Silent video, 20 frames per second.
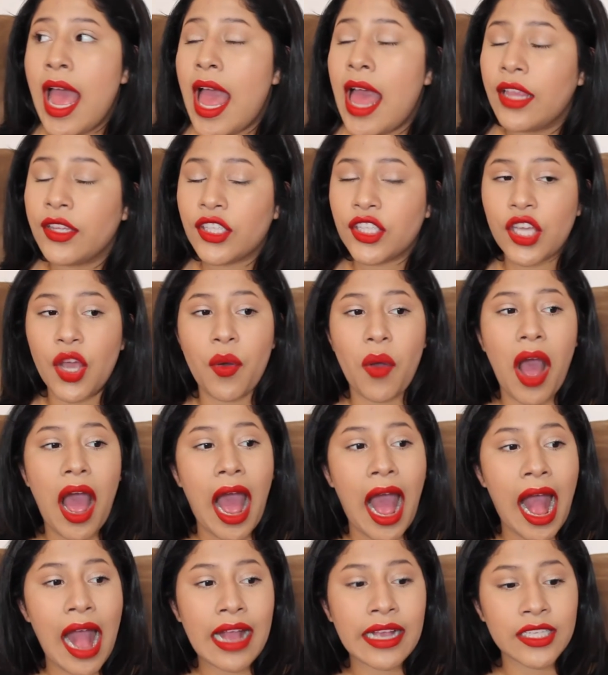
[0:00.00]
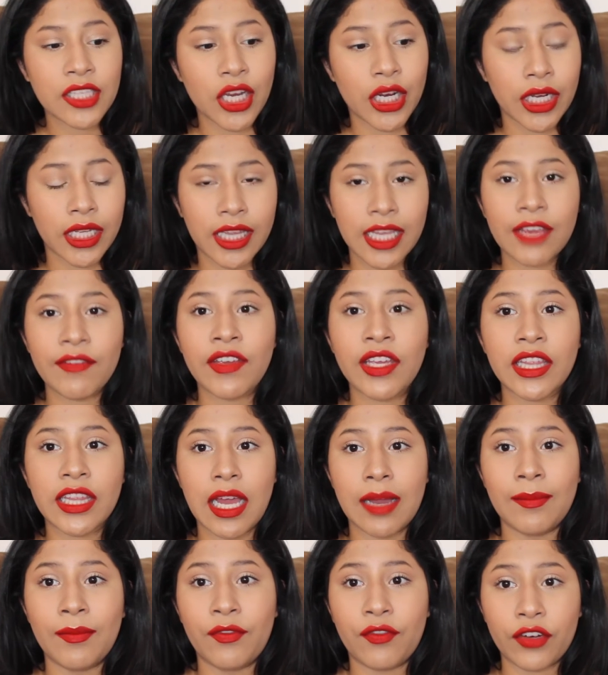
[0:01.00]
And so I started leaving
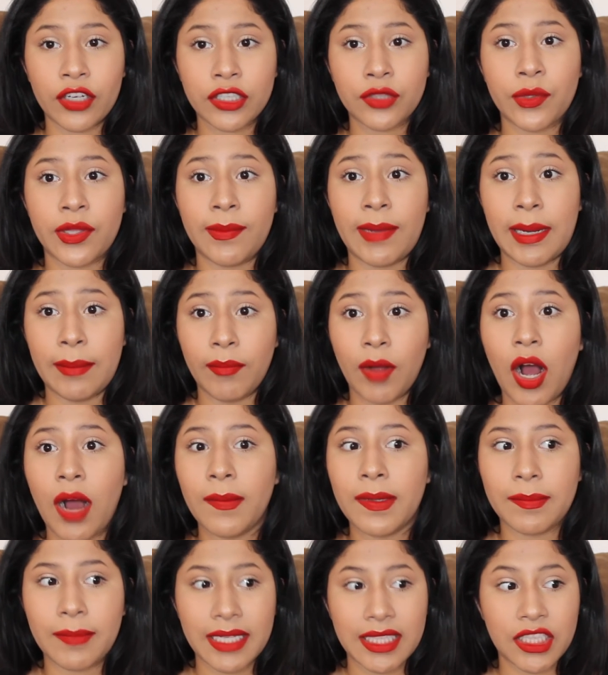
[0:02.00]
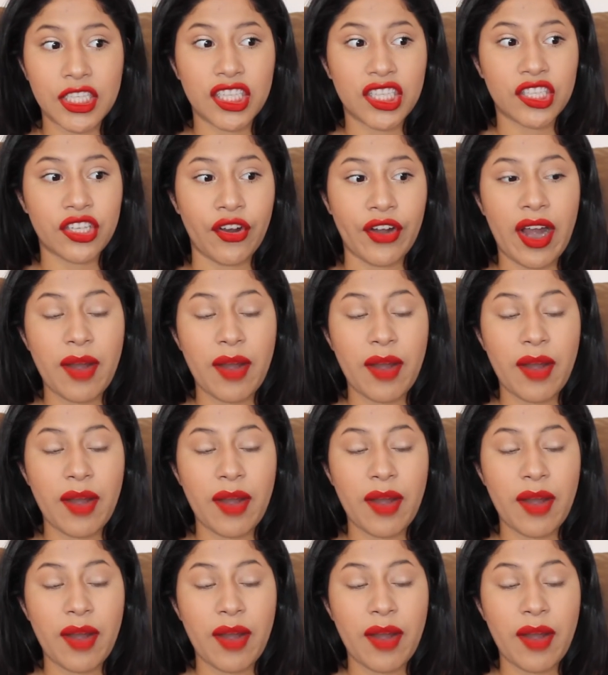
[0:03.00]
them first with my mom and my sister.